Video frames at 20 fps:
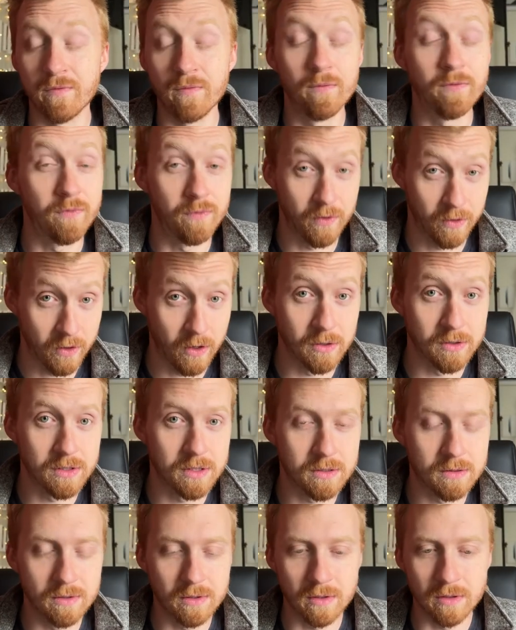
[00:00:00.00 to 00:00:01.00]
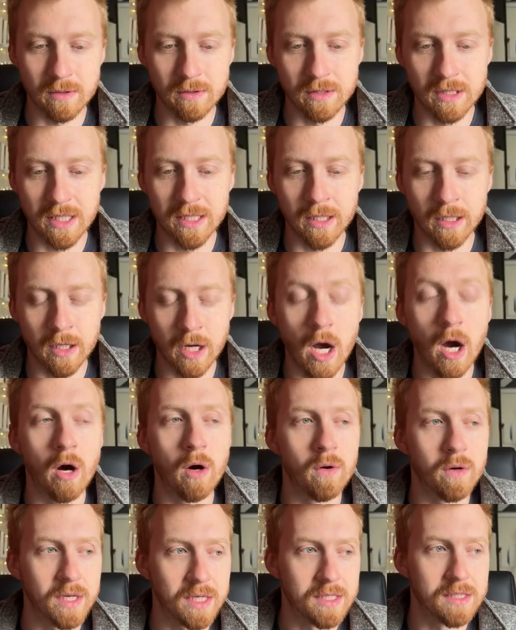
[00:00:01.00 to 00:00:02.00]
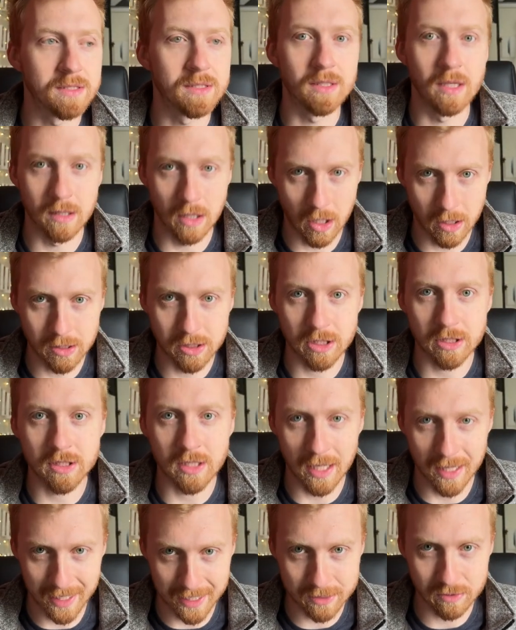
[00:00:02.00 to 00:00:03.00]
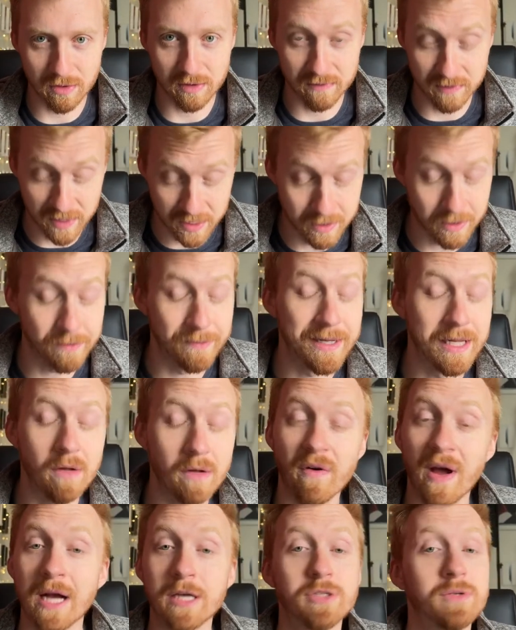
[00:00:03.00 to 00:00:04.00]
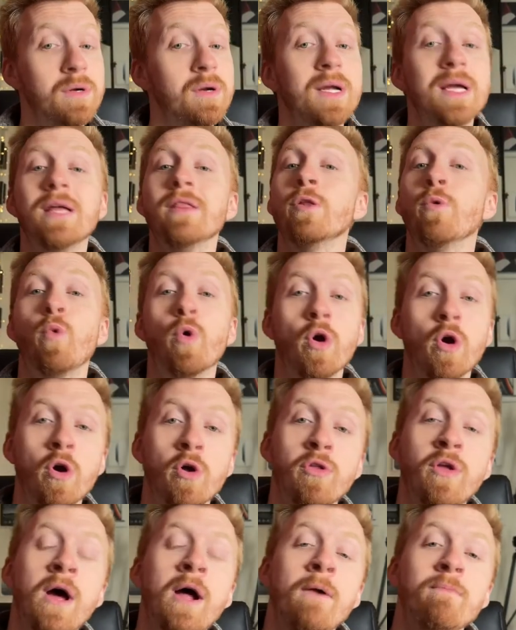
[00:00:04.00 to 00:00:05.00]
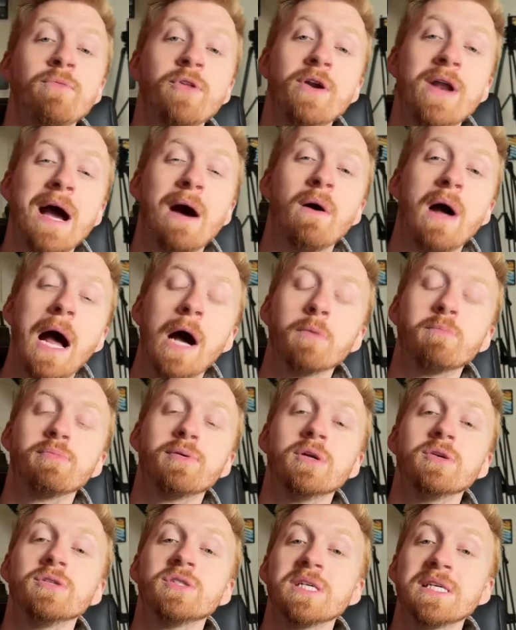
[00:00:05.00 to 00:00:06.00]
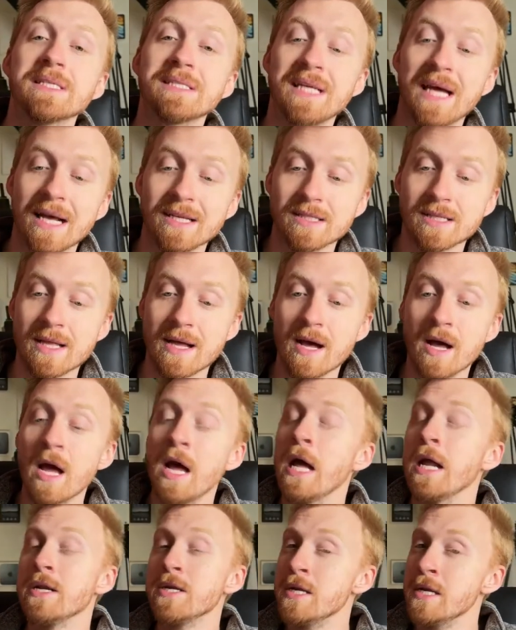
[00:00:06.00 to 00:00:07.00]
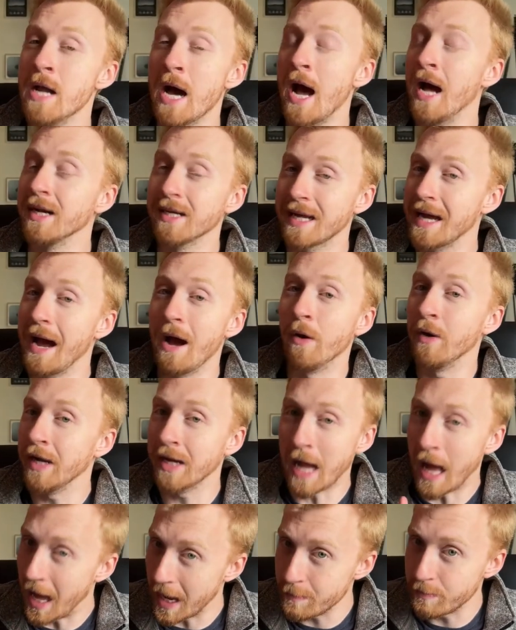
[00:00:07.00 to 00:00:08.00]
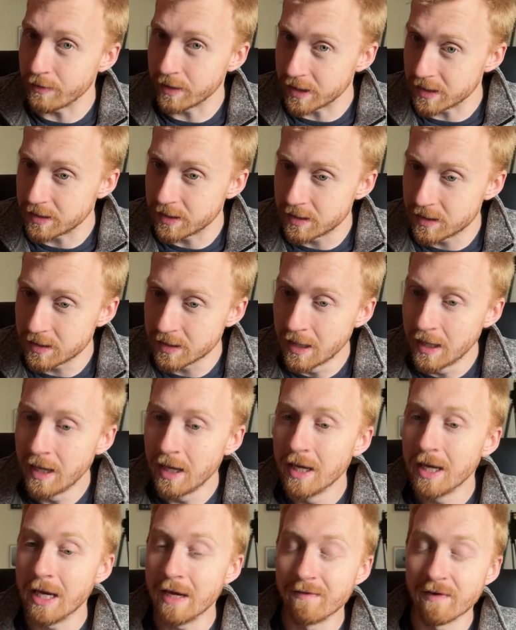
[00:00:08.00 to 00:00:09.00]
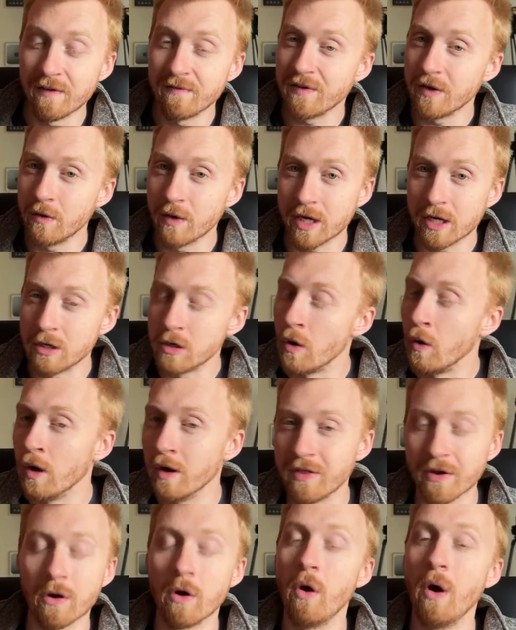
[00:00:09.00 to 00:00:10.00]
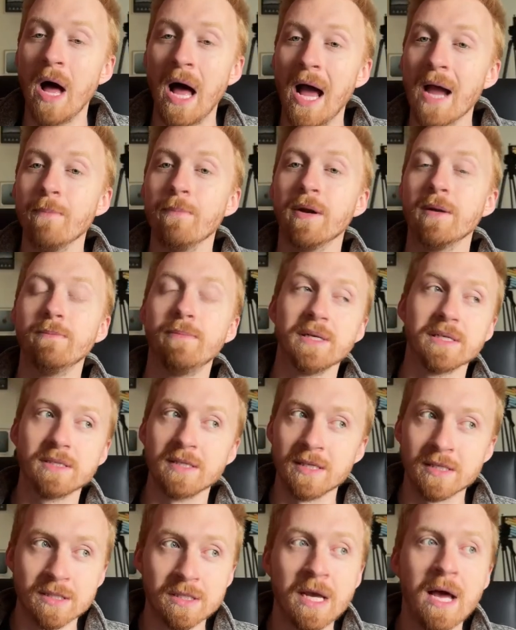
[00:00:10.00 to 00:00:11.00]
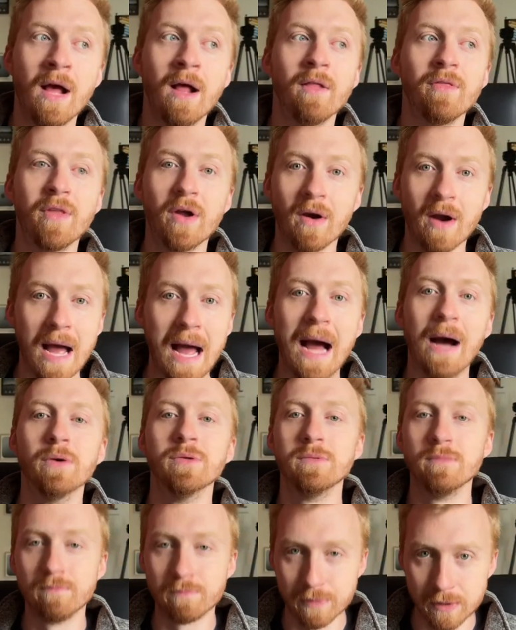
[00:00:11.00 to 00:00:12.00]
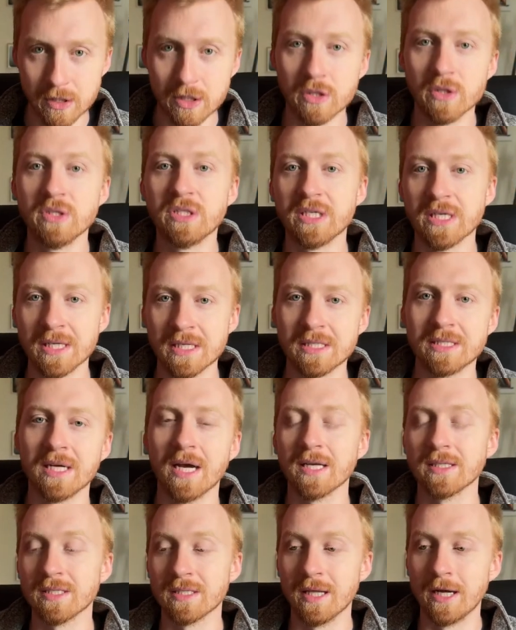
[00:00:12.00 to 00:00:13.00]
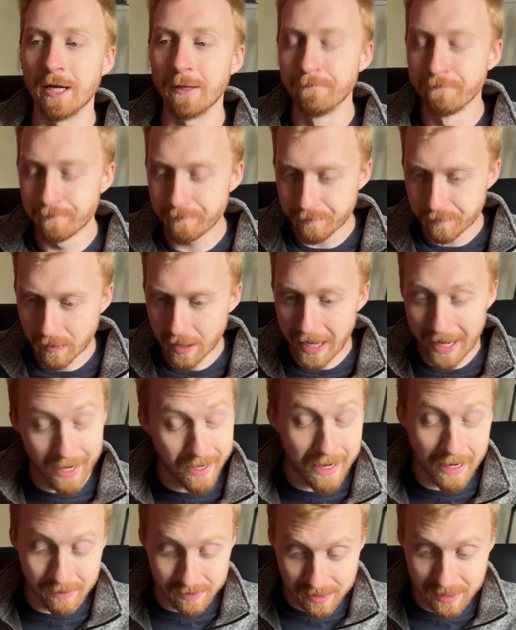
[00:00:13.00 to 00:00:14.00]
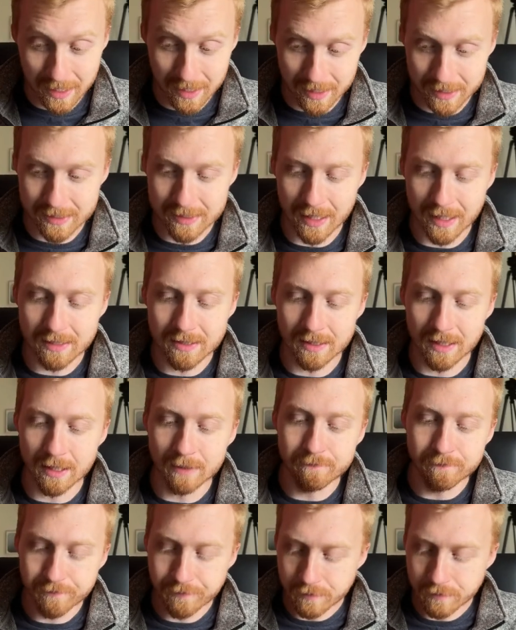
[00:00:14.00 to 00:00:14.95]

for those who didn't know, is the largest electric vehicle manufacturer in the world. They're now outproducing Tesla, not counting hybrids. Even if you ignore their whole hybrid business, they're outproducing Tesla and outselling Tesla.